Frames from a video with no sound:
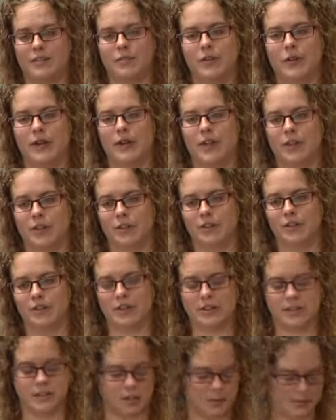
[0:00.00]
funding and
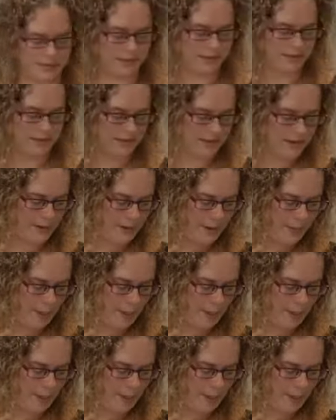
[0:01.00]
contracting options.